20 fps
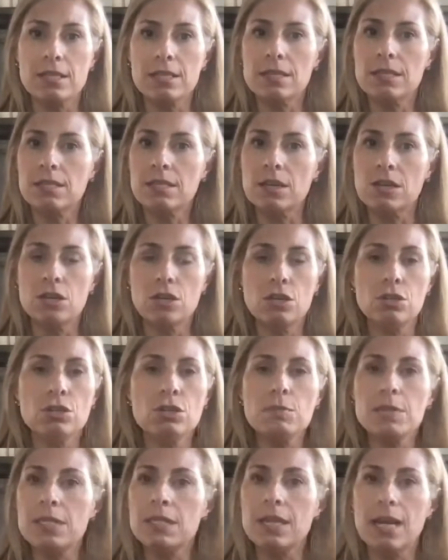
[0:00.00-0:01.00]
This is a
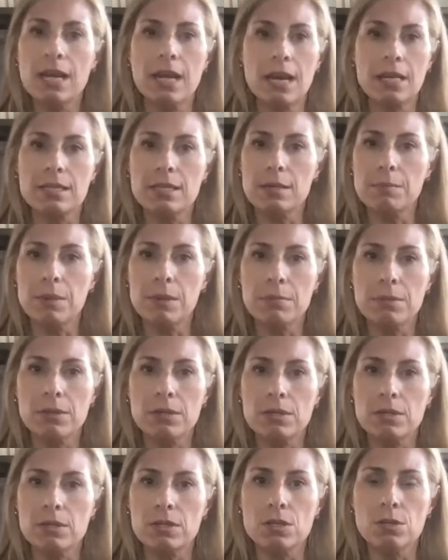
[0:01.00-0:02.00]
huge mistake I see
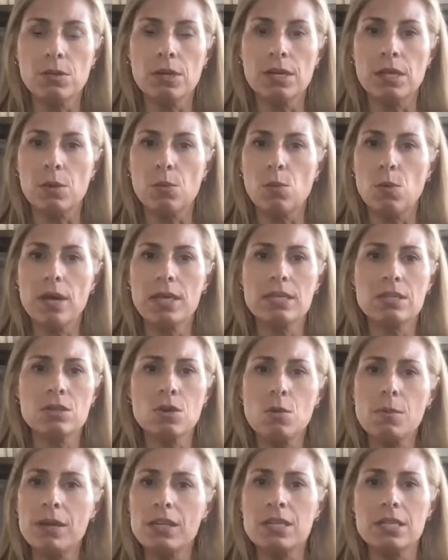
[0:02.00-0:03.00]
people doing. They waste
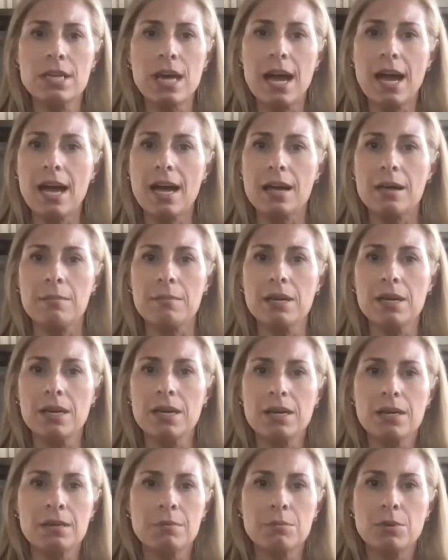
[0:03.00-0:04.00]
so much time
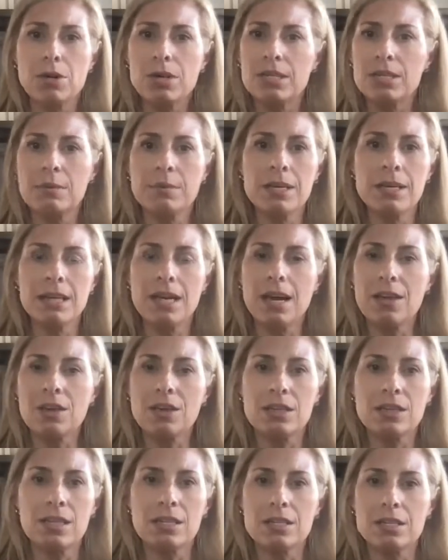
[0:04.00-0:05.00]
putting something
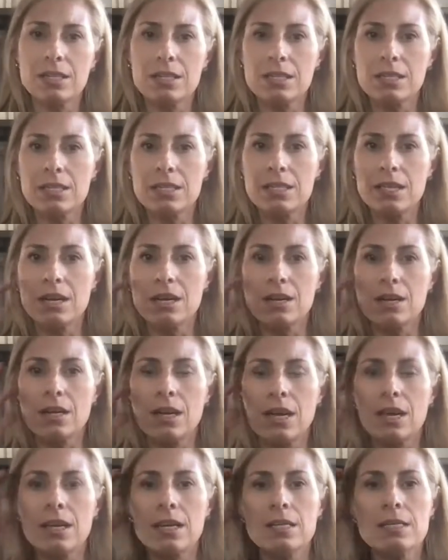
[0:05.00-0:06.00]
together that just sits there
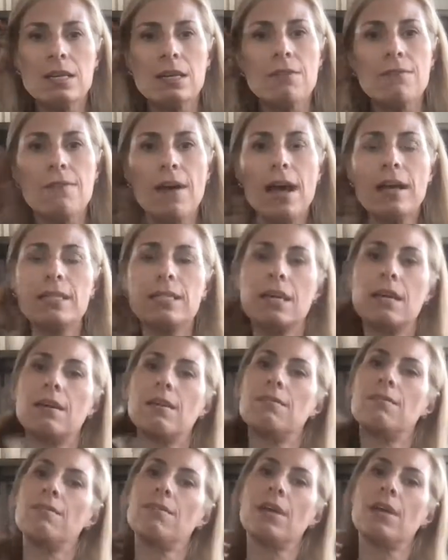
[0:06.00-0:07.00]
and isn't effective